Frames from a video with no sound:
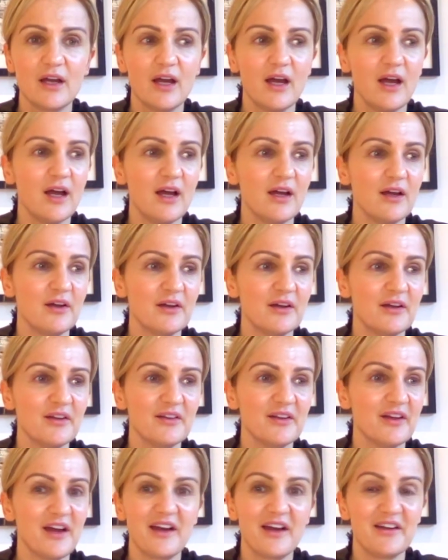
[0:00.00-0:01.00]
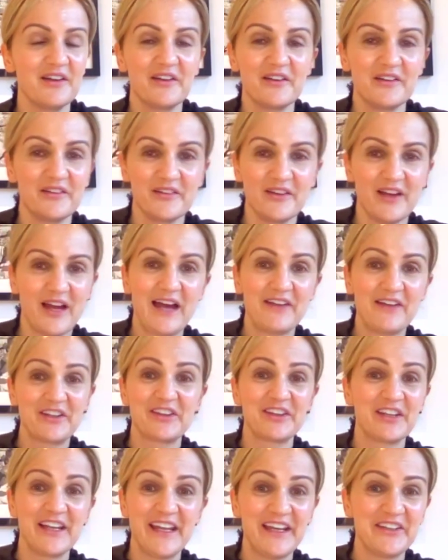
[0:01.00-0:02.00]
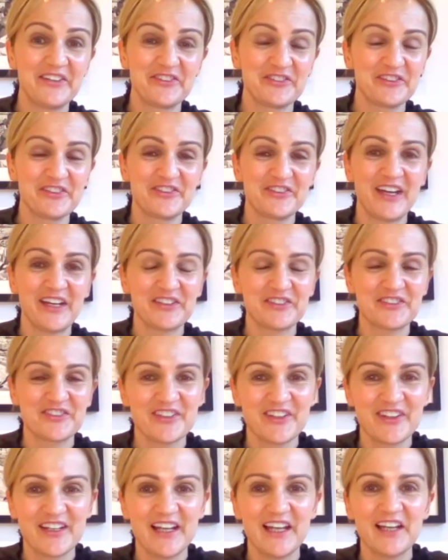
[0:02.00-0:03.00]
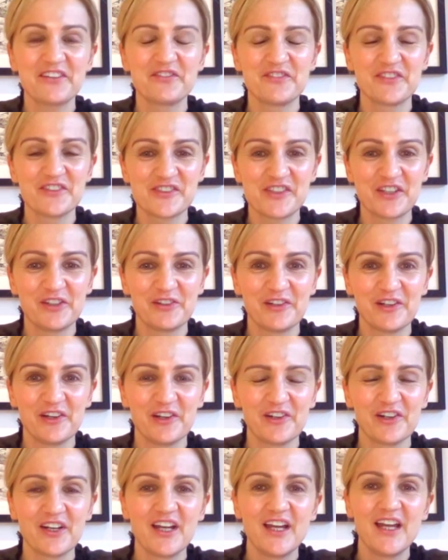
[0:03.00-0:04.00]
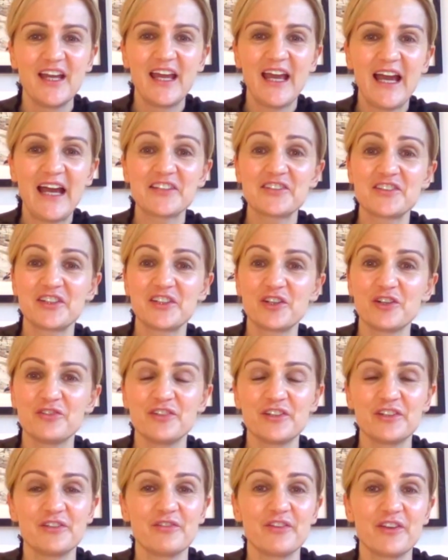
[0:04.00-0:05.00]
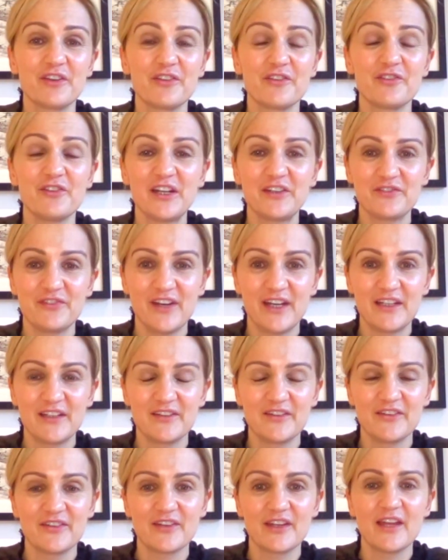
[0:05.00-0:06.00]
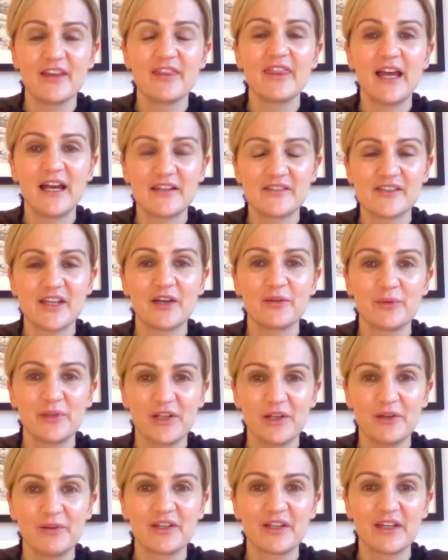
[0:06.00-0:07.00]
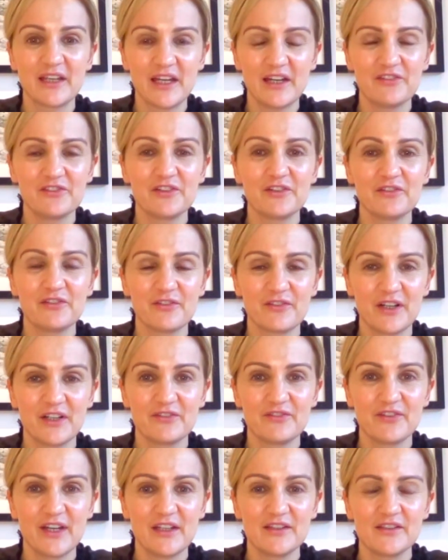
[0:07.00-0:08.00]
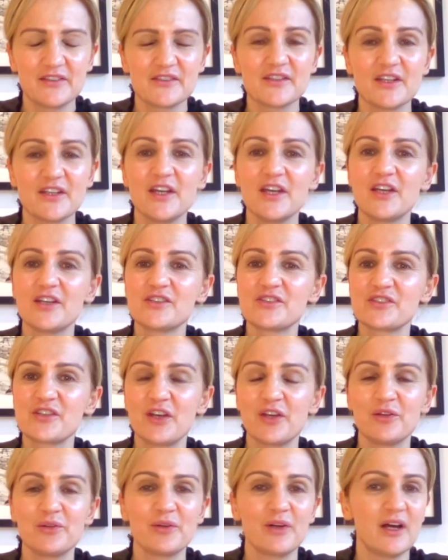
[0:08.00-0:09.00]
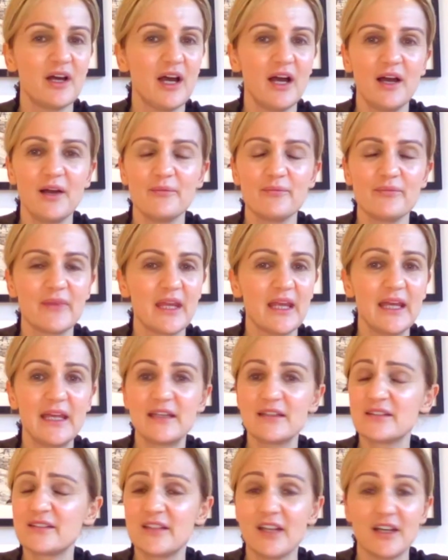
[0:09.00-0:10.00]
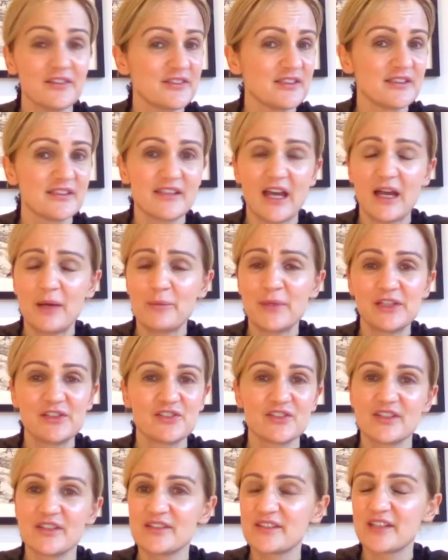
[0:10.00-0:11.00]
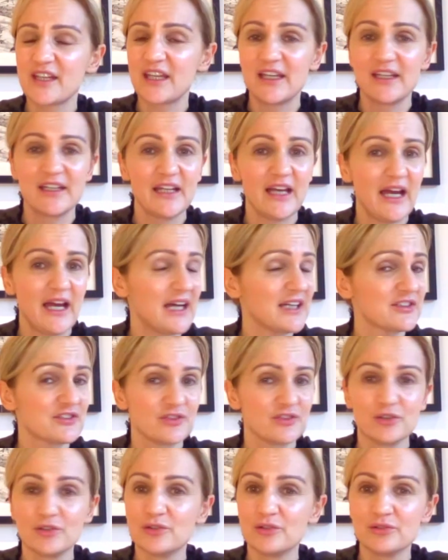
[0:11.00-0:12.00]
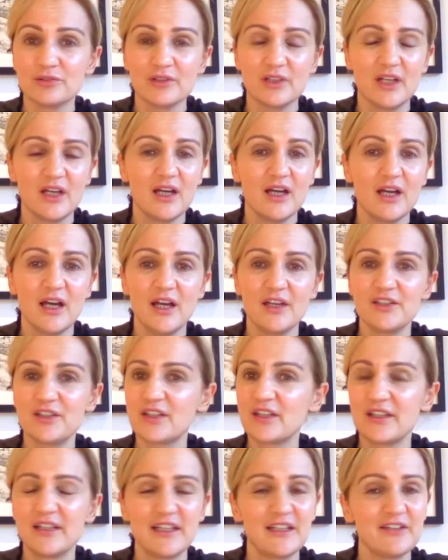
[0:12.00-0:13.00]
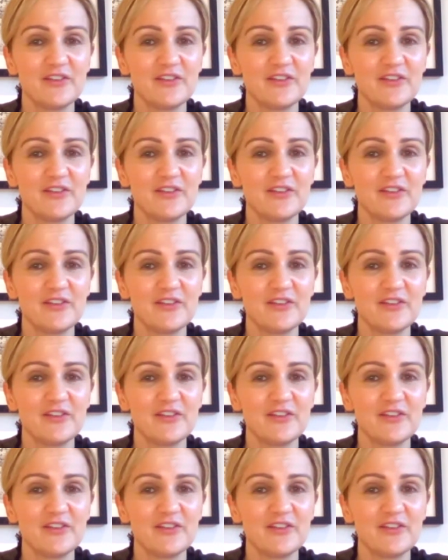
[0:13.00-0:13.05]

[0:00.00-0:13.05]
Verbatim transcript: uh, having the laser attached to the leg for so long actually got rid of the thread veins and that's how we know it can get rid of thread veins so um, it doesn't damage the skin at all uh, you can leave